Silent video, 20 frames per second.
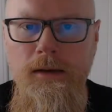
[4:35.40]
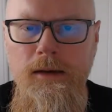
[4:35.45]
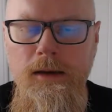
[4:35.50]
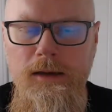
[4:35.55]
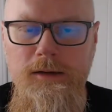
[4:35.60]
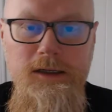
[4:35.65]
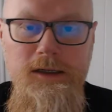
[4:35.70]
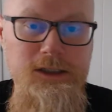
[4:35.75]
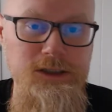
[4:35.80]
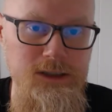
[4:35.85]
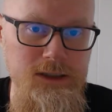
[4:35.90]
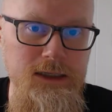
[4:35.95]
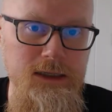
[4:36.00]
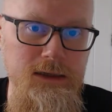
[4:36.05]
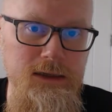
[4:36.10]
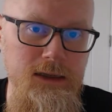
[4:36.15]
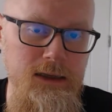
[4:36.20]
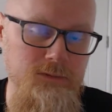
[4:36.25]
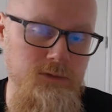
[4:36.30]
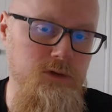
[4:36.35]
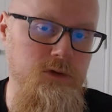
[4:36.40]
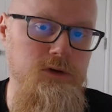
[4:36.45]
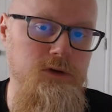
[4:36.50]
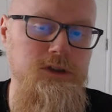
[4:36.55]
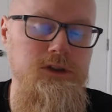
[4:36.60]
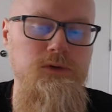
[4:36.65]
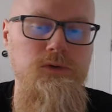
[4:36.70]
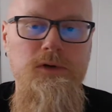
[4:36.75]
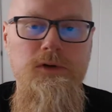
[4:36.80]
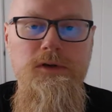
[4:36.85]
Additionally, if you've got
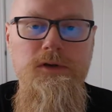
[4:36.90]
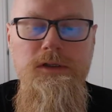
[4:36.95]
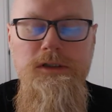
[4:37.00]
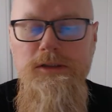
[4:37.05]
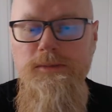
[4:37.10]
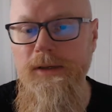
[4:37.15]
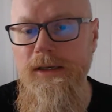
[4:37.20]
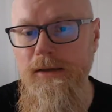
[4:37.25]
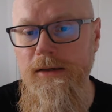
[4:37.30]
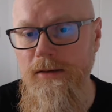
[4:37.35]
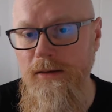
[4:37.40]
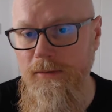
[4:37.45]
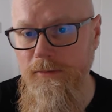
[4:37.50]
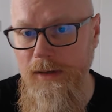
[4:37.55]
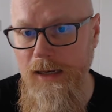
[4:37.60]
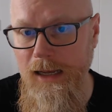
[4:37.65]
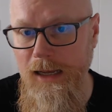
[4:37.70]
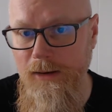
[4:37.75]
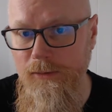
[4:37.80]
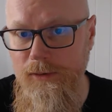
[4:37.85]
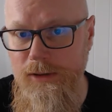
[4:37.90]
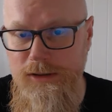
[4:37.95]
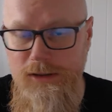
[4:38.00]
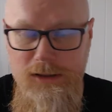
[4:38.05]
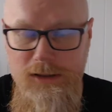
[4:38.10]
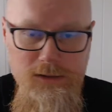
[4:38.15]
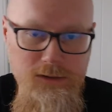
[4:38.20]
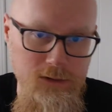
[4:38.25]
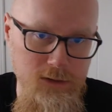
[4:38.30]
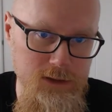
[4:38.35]
someone who can speak another language
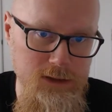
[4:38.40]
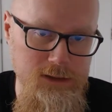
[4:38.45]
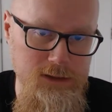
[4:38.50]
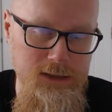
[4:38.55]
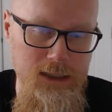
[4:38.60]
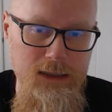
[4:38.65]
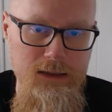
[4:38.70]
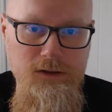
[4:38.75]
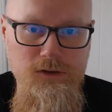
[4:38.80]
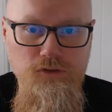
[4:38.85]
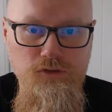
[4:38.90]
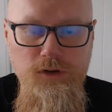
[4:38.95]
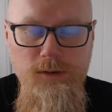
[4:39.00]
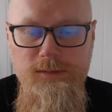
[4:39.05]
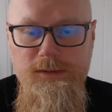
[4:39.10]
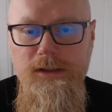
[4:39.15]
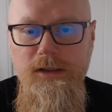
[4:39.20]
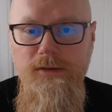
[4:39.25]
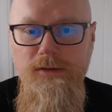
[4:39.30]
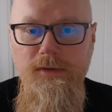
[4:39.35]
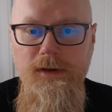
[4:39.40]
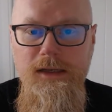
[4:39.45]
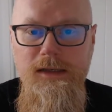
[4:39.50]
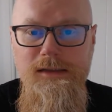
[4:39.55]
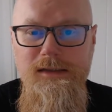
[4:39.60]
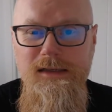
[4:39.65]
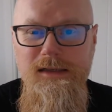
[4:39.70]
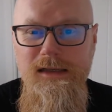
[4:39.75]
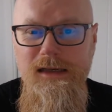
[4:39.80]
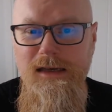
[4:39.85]
and understand the script and they've
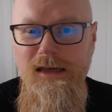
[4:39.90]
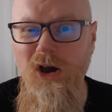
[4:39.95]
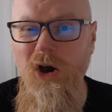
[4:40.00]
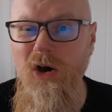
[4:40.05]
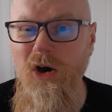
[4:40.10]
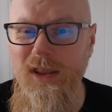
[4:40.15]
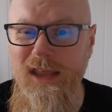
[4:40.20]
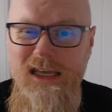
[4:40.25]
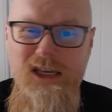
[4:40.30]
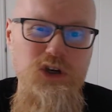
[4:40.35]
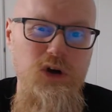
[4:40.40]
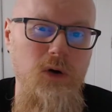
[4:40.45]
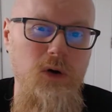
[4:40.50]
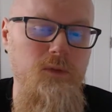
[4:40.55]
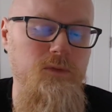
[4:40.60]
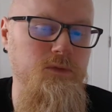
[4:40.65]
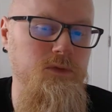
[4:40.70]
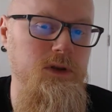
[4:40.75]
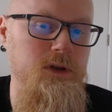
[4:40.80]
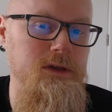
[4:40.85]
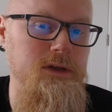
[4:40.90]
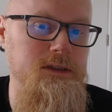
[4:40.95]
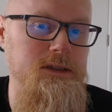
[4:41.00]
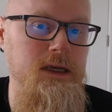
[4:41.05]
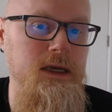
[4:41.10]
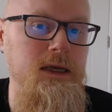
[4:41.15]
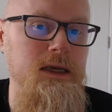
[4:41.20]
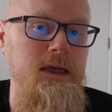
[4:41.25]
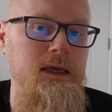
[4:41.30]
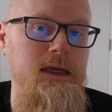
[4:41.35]
edited it, are they confident
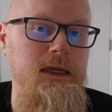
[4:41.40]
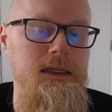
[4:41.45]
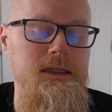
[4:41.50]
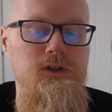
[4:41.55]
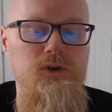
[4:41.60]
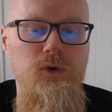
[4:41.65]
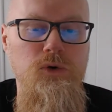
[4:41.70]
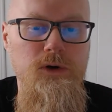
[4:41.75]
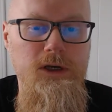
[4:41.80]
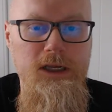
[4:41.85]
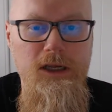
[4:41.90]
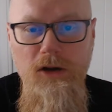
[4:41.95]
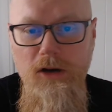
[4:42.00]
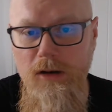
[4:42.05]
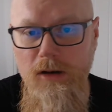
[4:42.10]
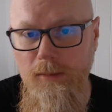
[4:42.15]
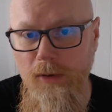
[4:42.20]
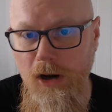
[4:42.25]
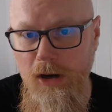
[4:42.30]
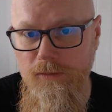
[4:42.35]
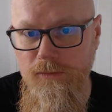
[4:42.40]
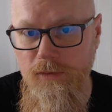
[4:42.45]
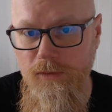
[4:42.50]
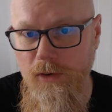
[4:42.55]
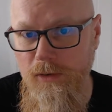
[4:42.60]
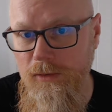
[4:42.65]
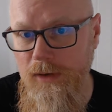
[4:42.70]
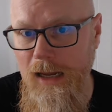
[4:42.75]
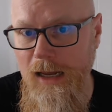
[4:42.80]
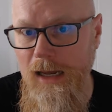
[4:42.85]
in talking on a
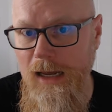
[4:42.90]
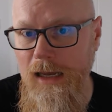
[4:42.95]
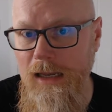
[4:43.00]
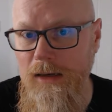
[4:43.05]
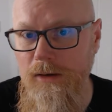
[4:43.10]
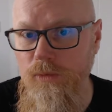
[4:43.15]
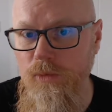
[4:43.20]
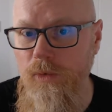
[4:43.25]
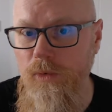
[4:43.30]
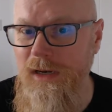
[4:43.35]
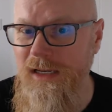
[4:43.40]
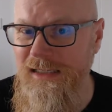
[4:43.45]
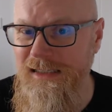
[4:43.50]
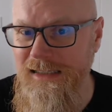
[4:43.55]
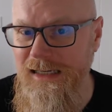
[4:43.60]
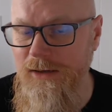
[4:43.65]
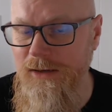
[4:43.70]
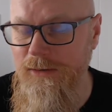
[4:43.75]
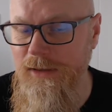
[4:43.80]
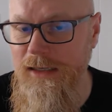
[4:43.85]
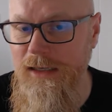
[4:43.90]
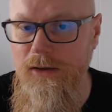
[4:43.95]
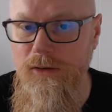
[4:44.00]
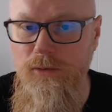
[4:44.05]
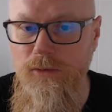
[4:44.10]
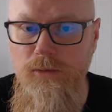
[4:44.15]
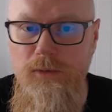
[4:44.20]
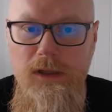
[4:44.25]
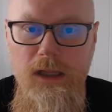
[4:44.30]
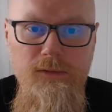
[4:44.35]
microphone, and will it sound any
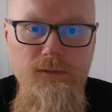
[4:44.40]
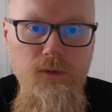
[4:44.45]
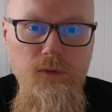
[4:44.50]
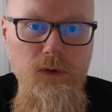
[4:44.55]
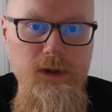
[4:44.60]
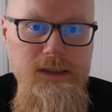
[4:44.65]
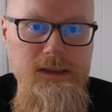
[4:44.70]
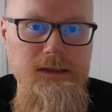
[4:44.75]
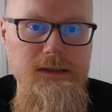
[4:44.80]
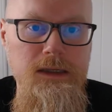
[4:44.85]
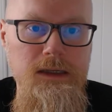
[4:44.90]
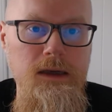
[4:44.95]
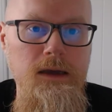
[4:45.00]
good with their voice?